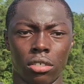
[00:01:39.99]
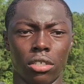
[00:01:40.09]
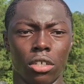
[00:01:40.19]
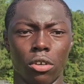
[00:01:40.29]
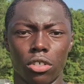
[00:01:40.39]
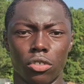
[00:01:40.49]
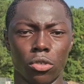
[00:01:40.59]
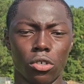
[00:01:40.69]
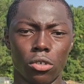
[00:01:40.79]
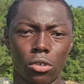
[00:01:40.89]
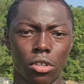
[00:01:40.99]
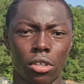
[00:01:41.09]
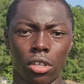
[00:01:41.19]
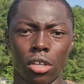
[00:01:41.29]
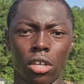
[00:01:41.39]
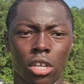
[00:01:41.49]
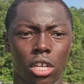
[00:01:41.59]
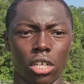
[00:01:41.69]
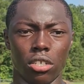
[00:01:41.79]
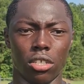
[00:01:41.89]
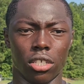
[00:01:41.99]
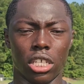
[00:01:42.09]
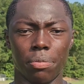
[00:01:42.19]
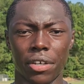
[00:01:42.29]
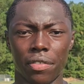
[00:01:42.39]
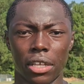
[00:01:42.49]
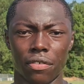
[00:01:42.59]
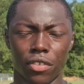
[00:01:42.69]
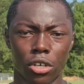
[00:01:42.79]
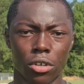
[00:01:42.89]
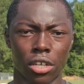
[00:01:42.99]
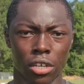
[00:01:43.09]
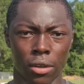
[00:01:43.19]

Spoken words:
is going smooth, and you just keep everything flowing.